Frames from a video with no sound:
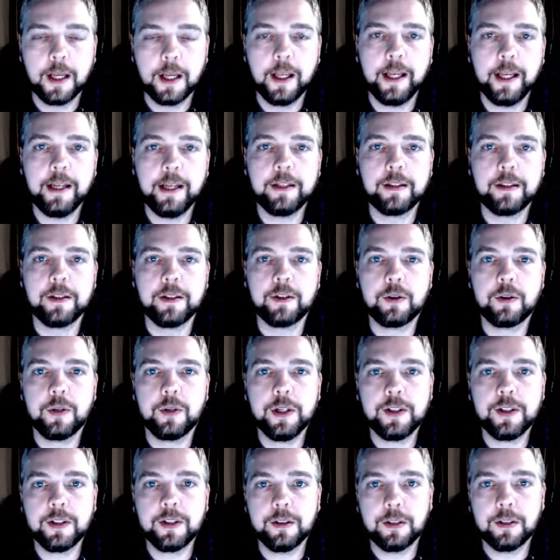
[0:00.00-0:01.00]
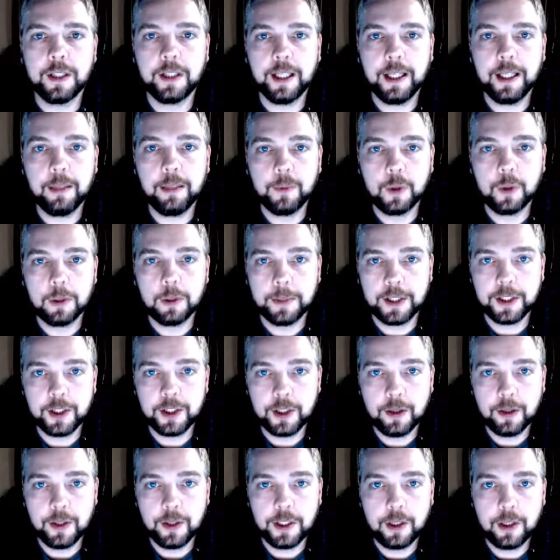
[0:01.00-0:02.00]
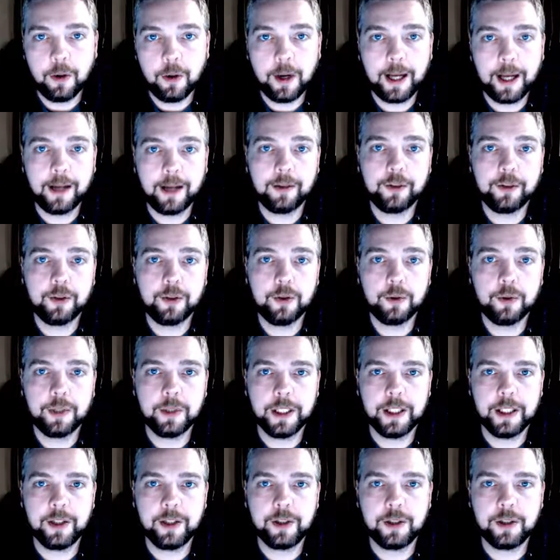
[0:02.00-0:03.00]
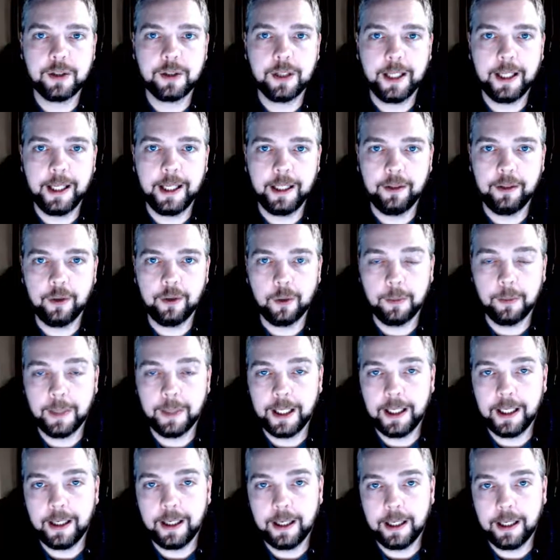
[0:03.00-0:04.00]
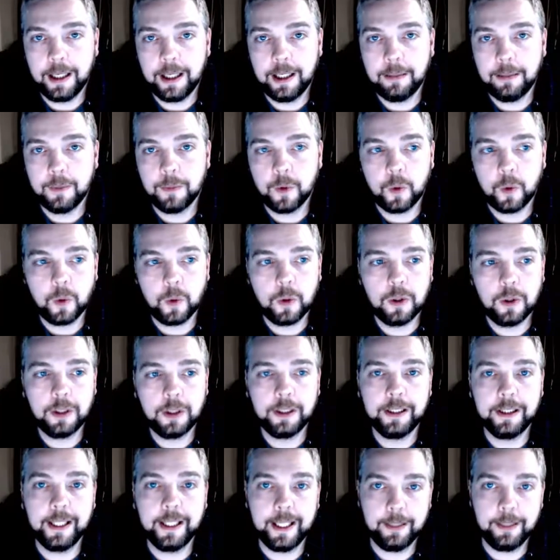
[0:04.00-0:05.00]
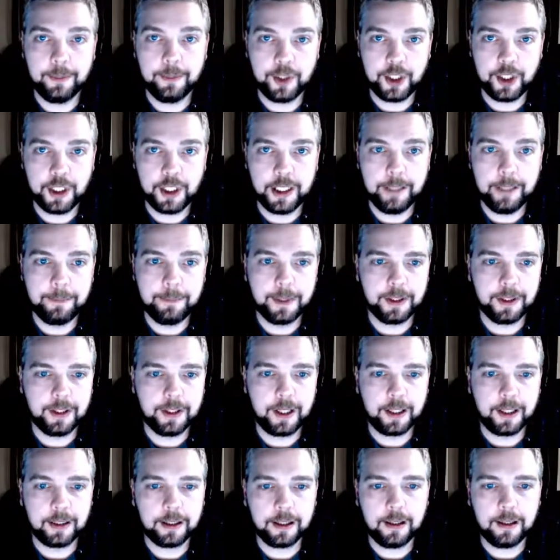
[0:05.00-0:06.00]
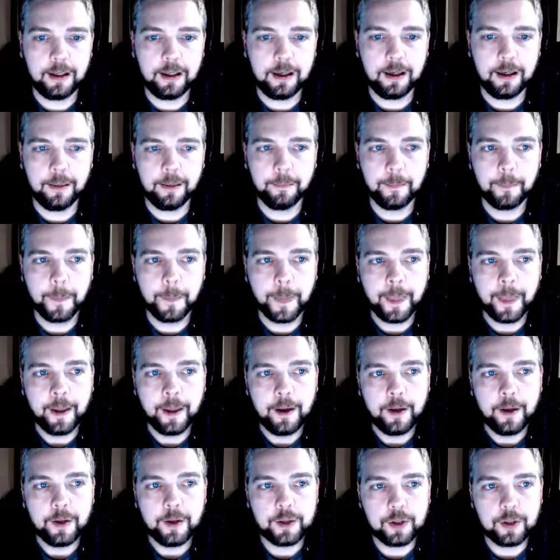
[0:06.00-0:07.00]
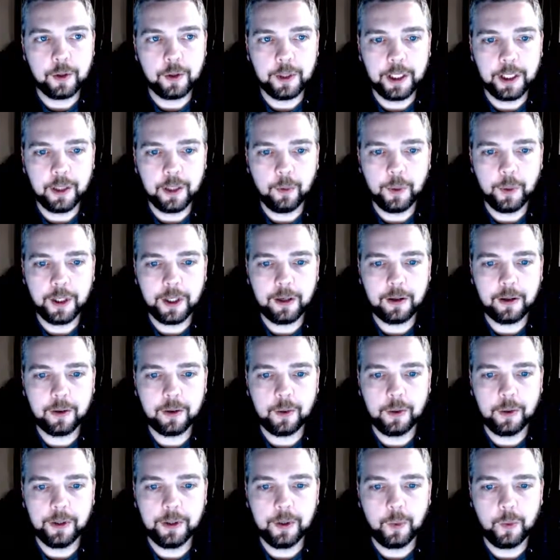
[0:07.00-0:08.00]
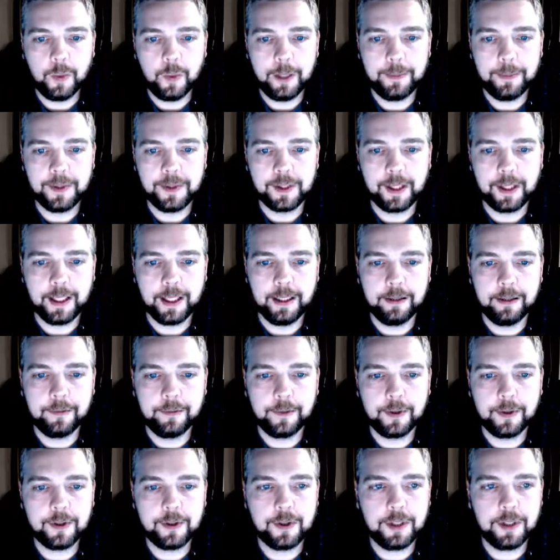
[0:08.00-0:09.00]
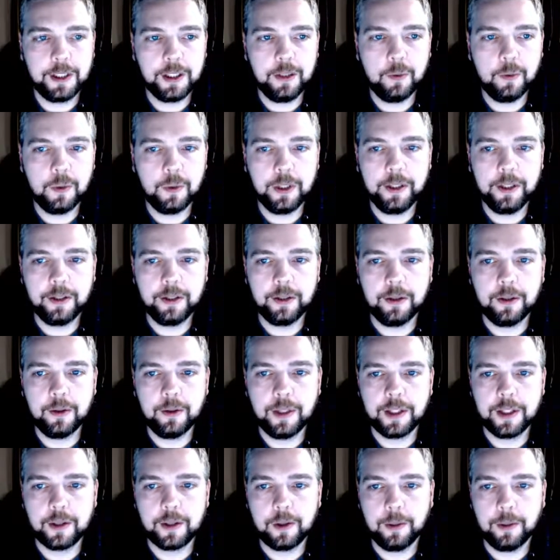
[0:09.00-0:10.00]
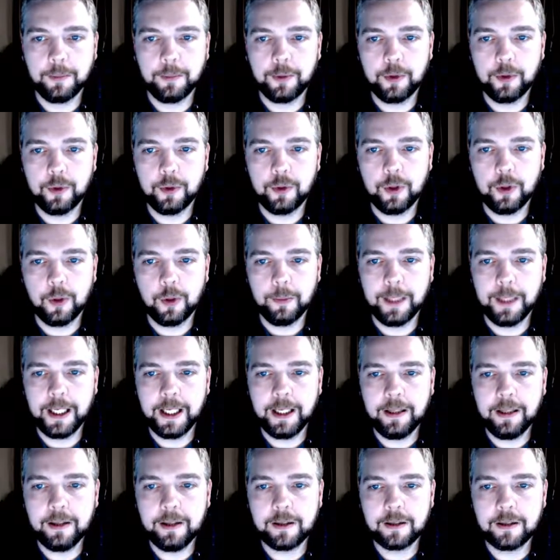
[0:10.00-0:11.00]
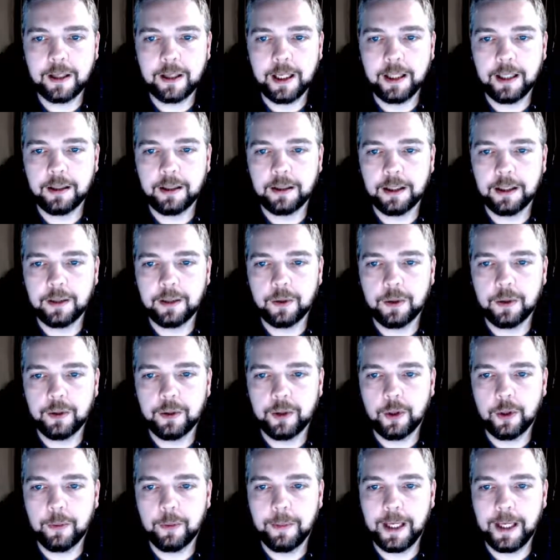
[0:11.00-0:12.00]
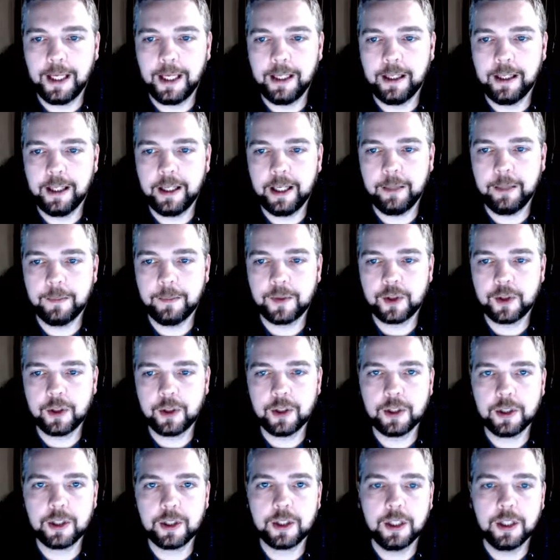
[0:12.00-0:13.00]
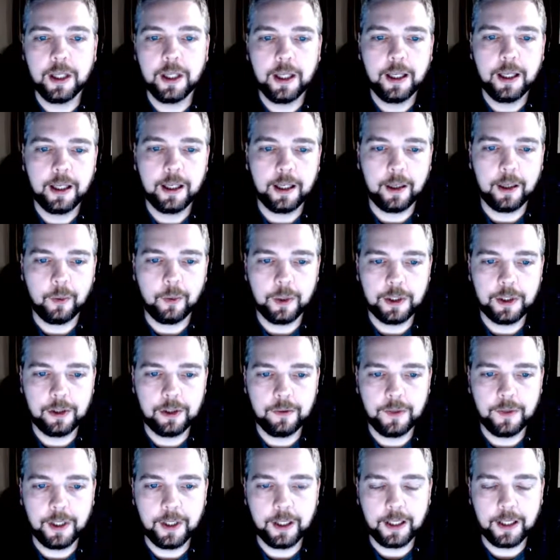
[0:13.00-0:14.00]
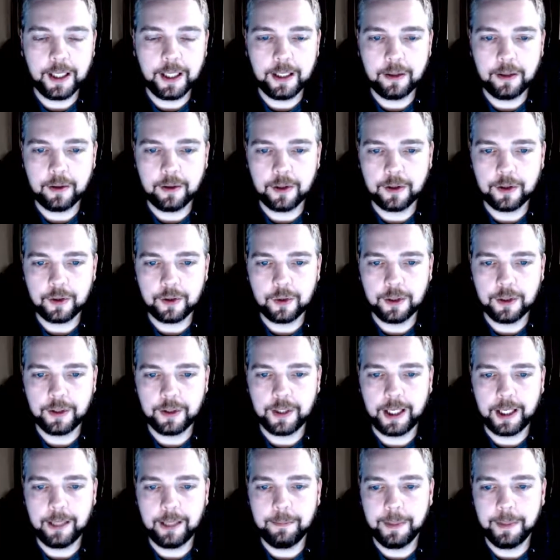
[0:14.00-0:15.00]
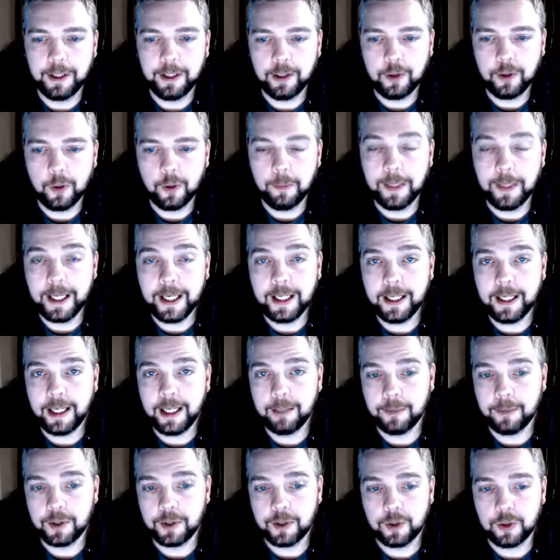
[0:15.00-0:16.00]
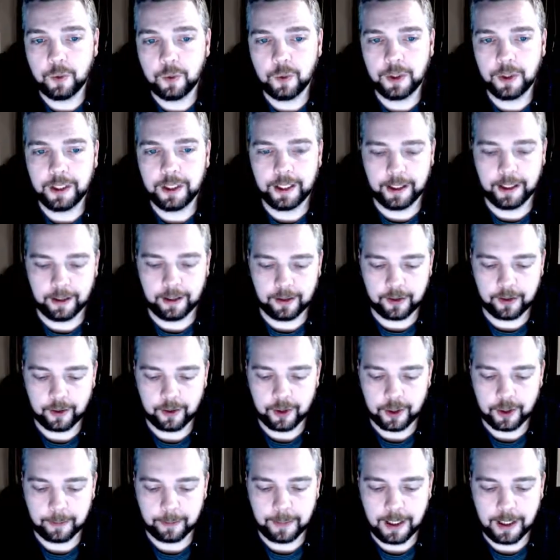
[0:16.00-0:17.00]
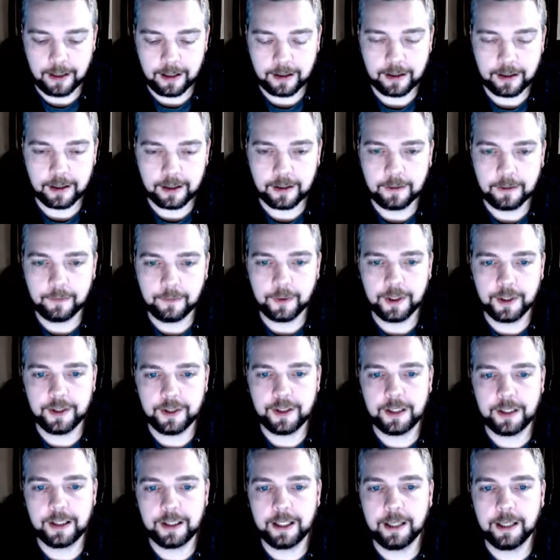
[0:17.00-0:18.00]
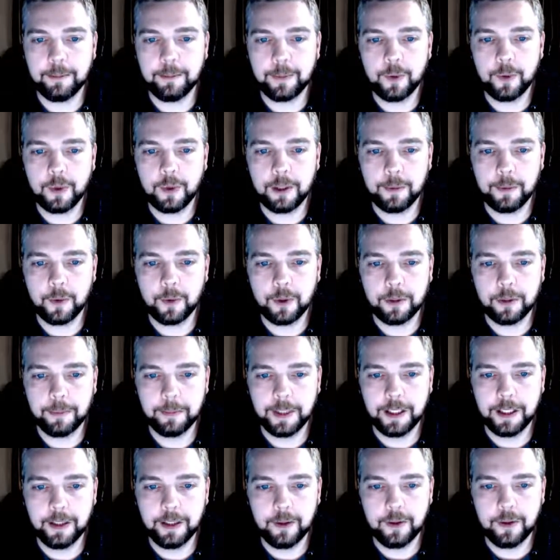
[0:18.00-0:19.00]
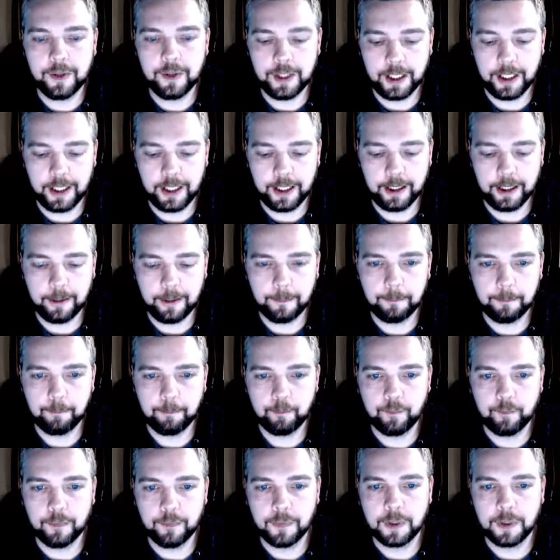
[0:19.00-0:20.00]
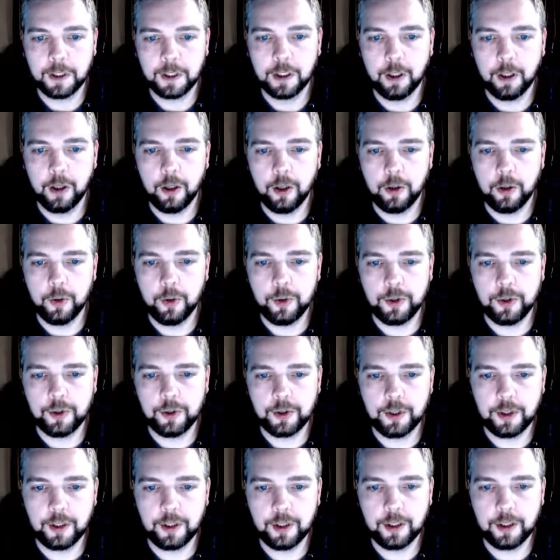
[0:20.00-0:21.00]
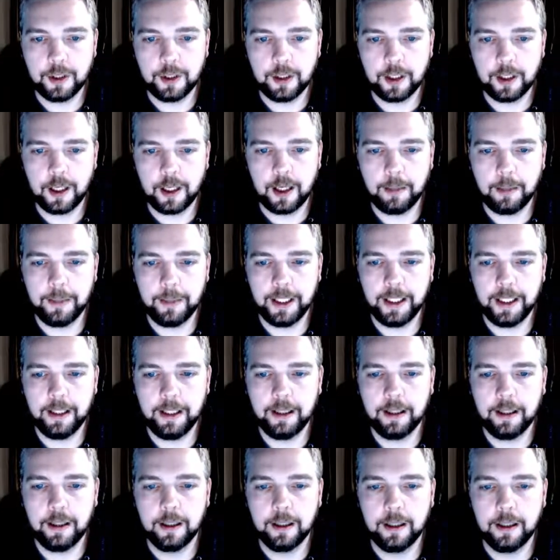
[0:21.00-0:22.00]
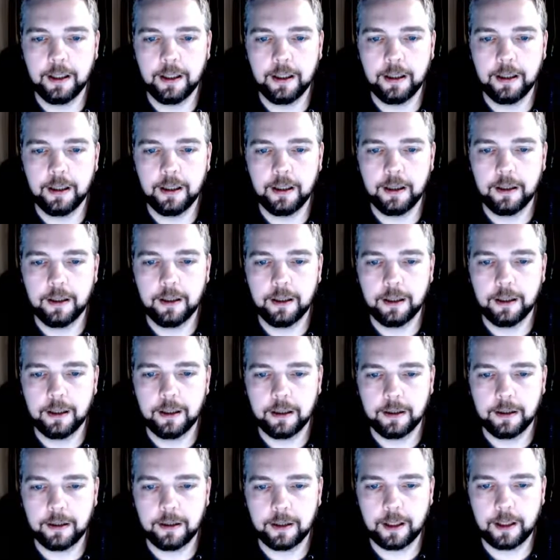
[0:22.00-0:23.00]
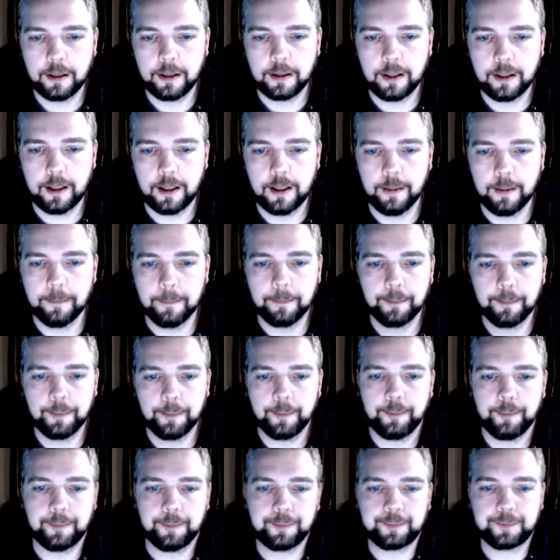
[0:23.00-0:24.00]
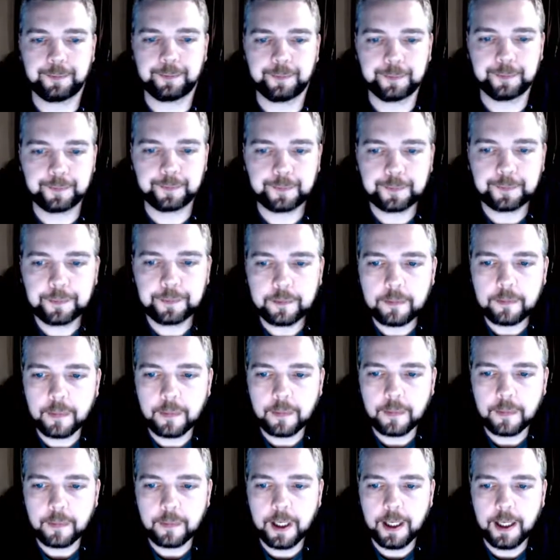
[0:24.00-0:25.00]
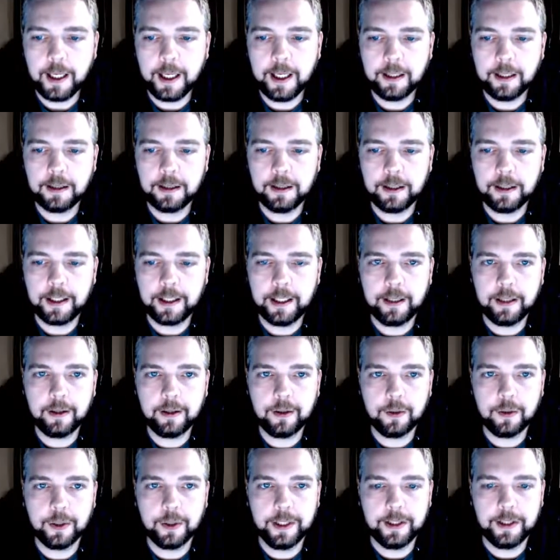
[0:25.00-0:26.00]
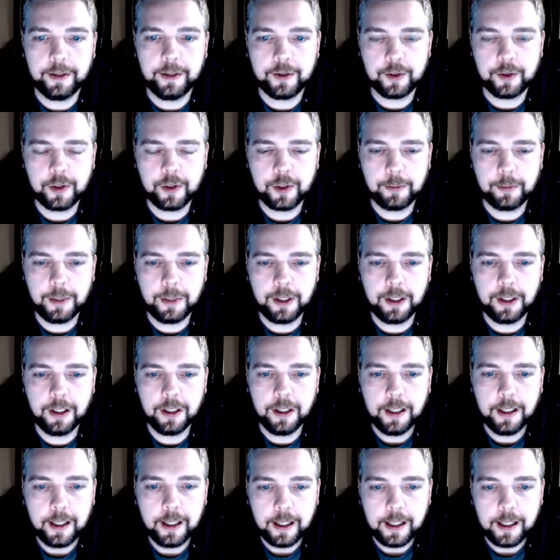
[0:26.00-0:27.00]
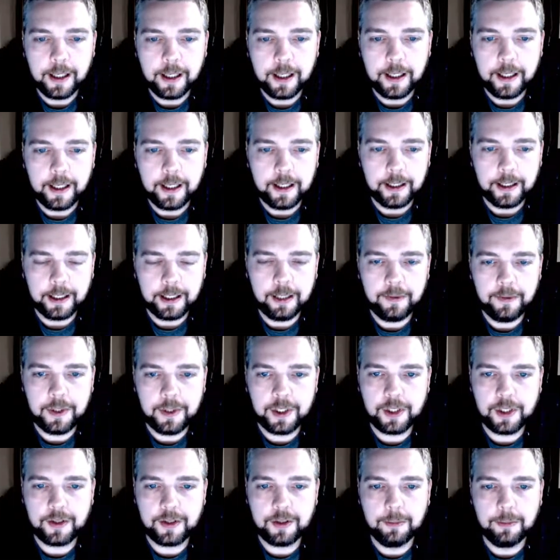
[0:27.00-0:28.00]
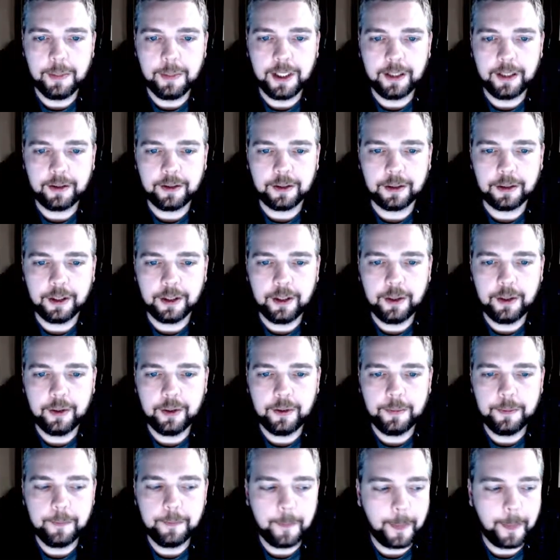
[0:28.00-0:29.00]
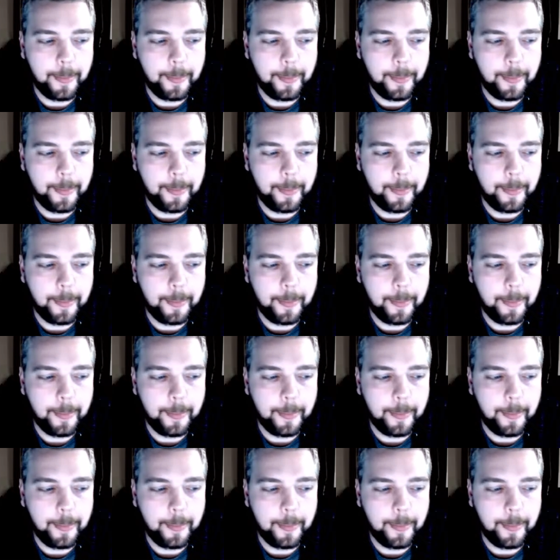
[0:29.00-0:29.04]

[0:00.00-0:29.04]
Hey, this is Chris, and today I'm going to be showing you how to register a domain name on NameCheap.com. So here we are on the website, and the first thing you want to do is go up to Domains and click on Domain Name Search. Now once you've done that, you're just going to type in the domain name that you want in the search box. For this example, I'm going to be using hosthobby.com. And click enter or hit the search bar. Give it just a minute to load.